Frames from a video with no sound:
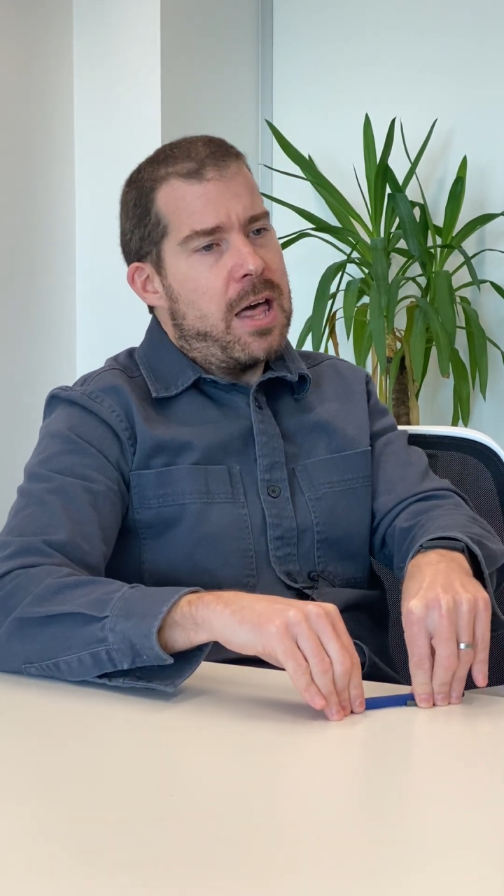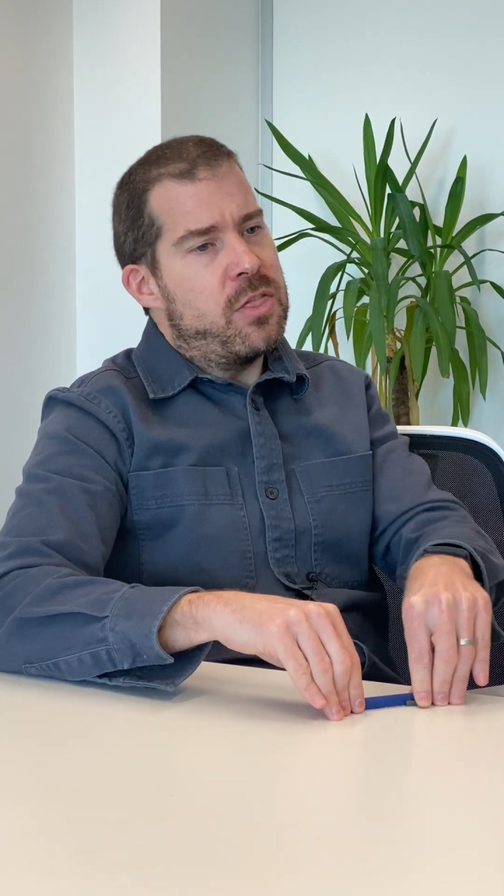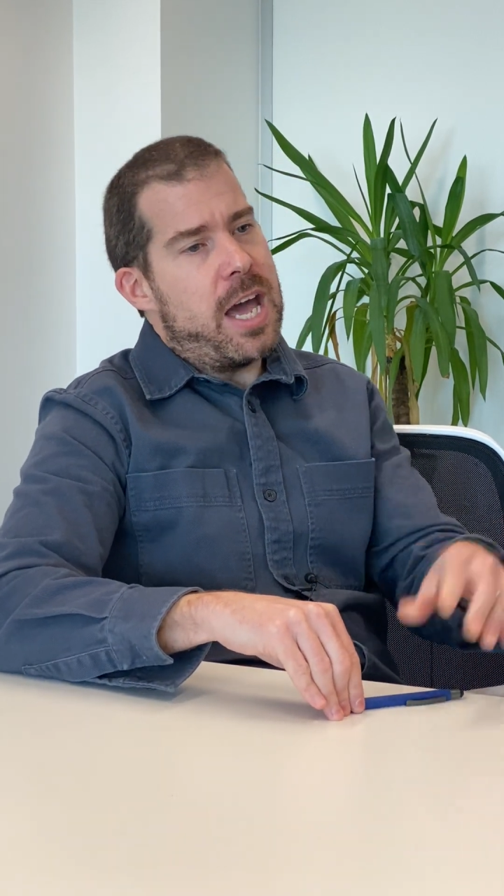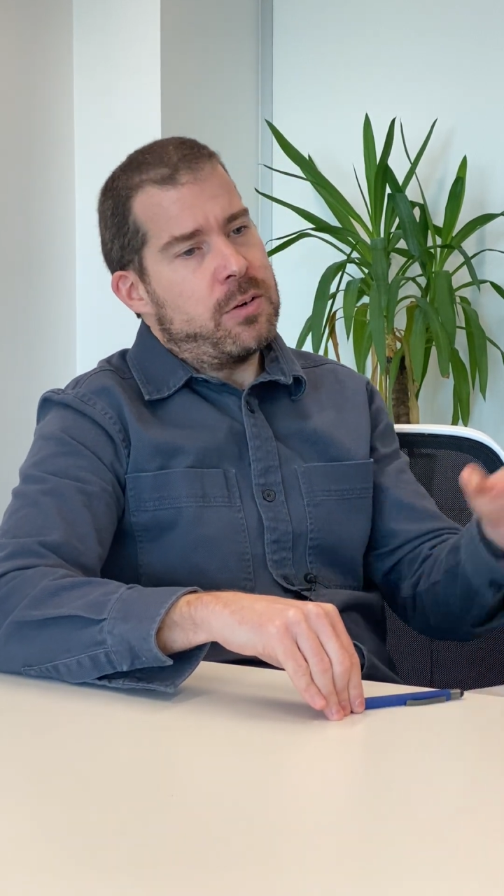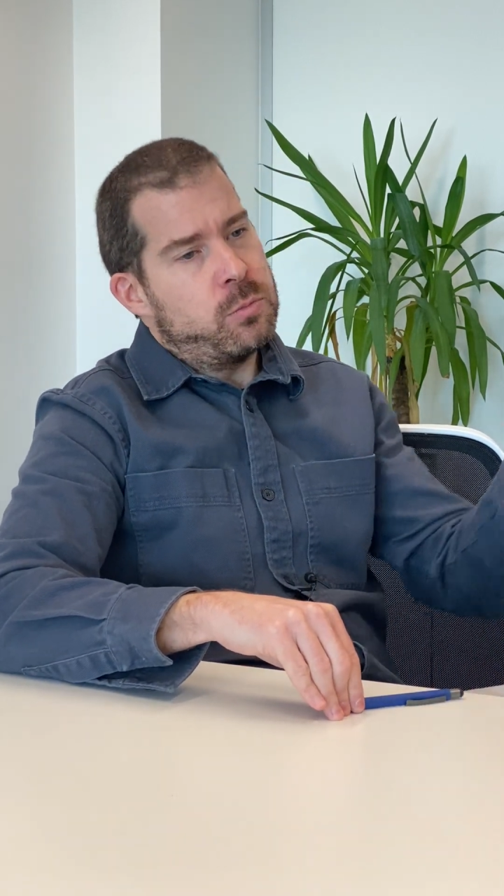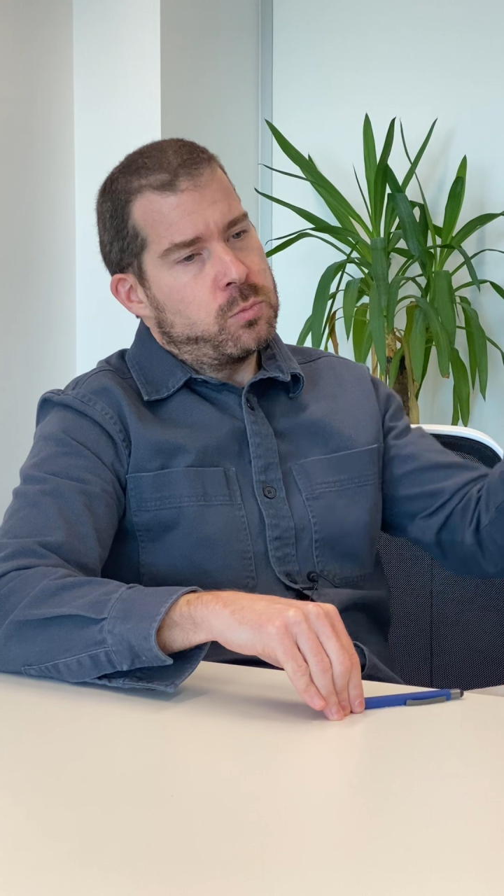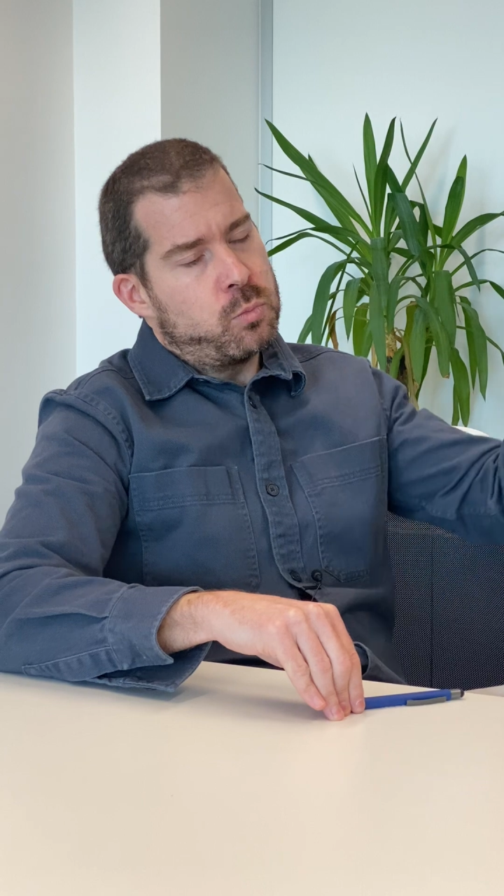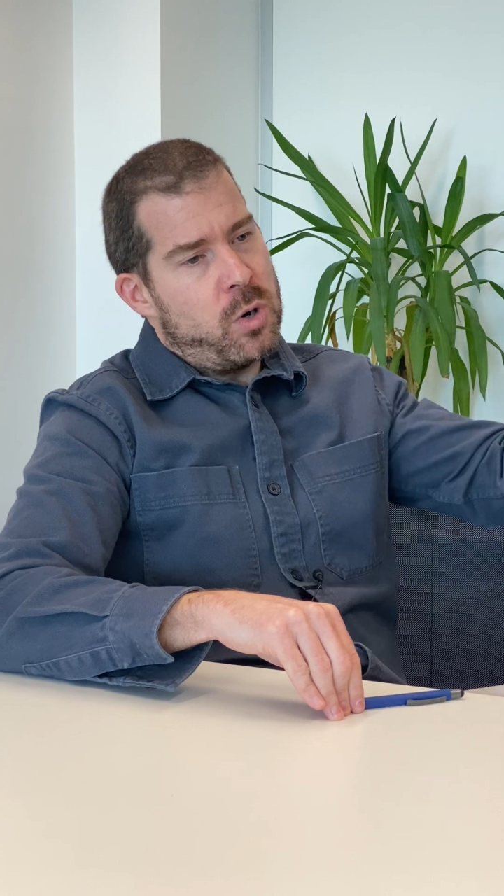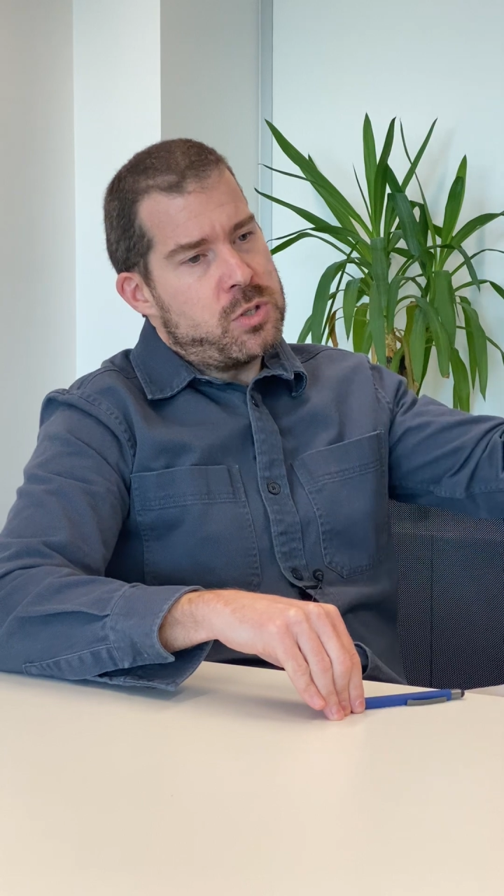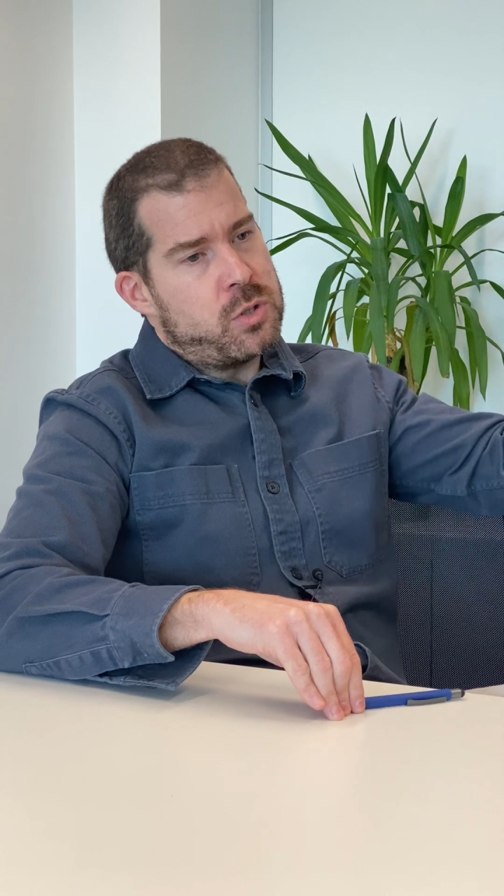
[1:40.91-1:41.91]
Then
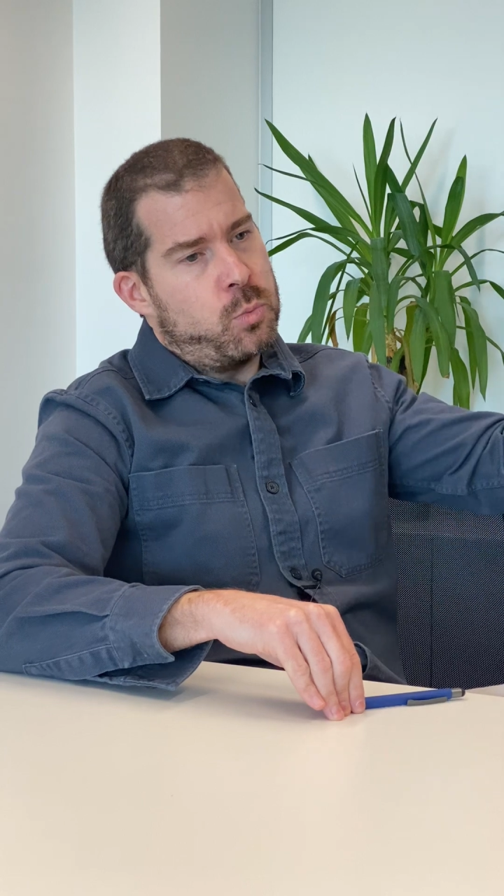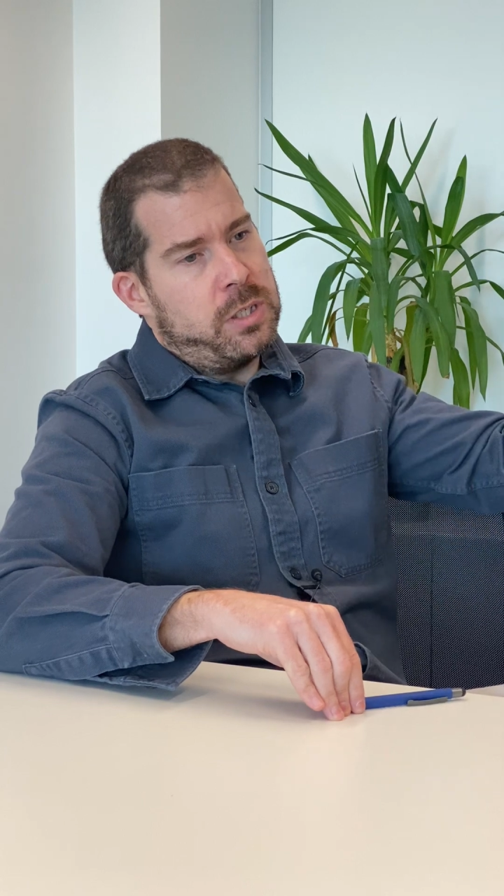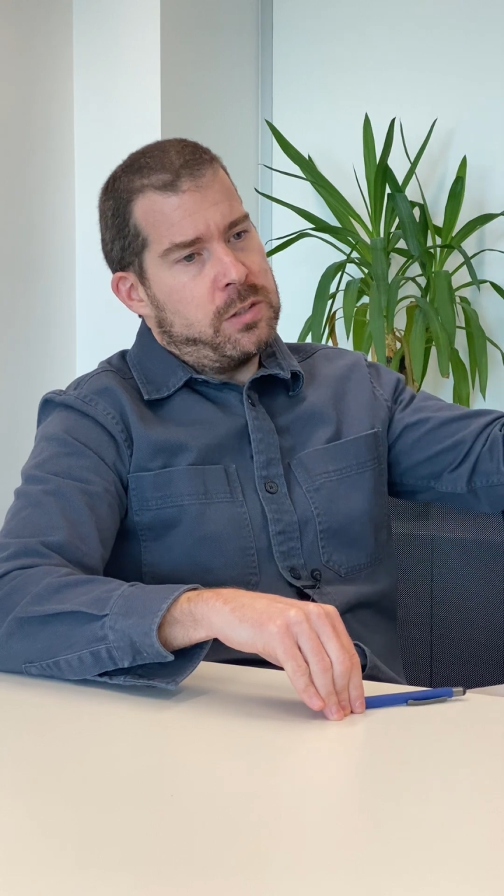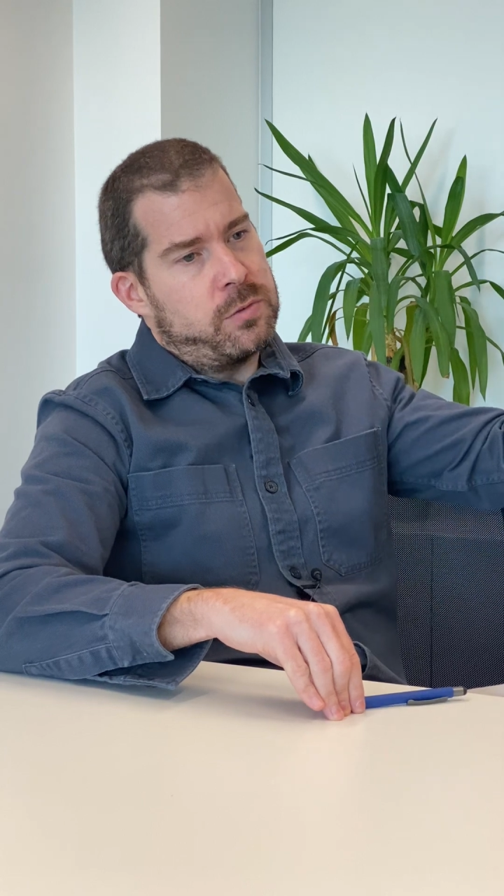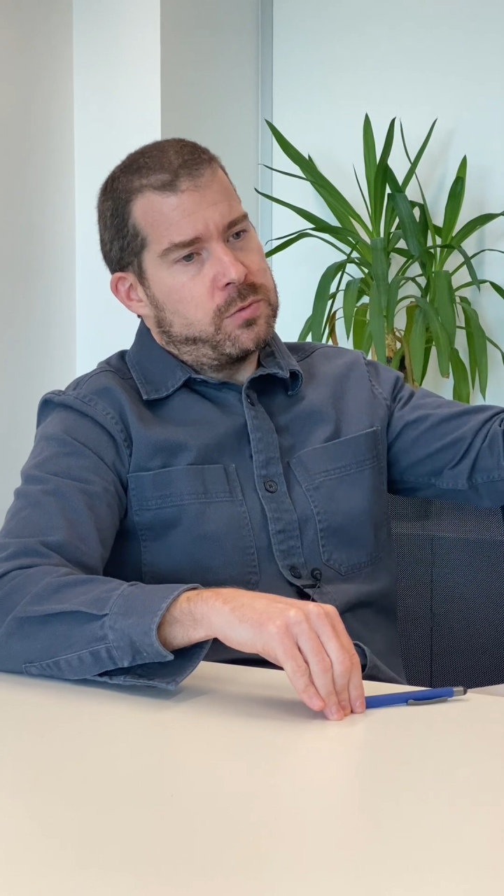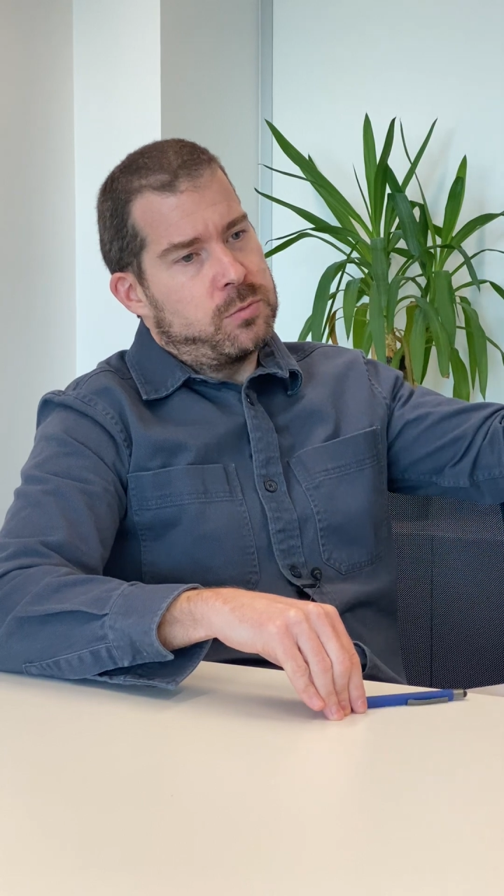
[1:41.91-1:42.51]
once we've